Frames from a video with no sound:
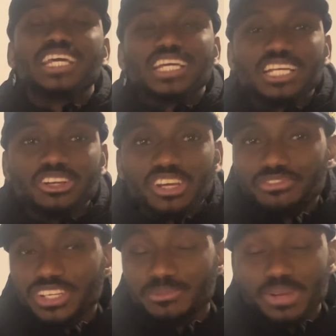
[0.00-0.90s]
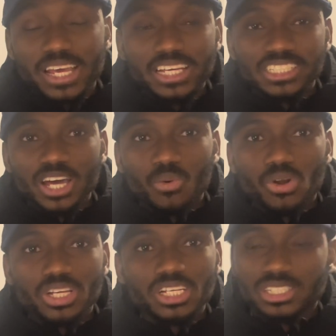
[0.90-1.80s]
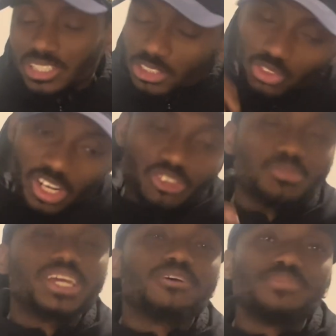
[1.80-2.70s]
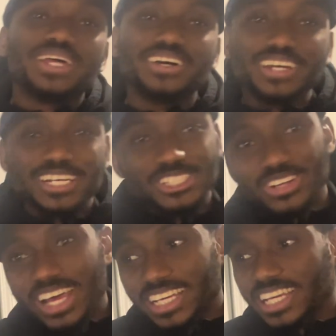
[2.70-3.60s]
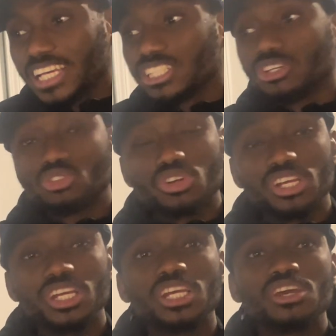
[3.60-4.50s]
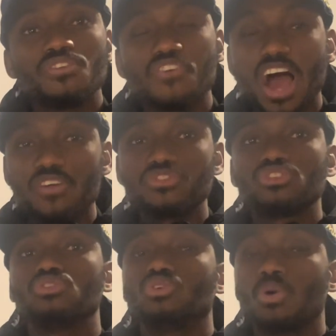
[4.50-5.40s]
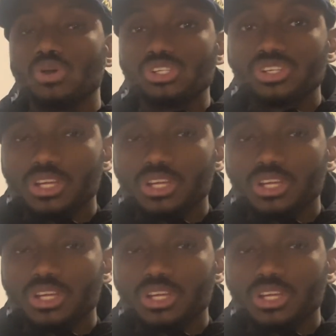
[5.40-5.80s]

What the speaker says: You know, if his plan A is not working, trying to make it better. So like he's a 3-5-2 coach. You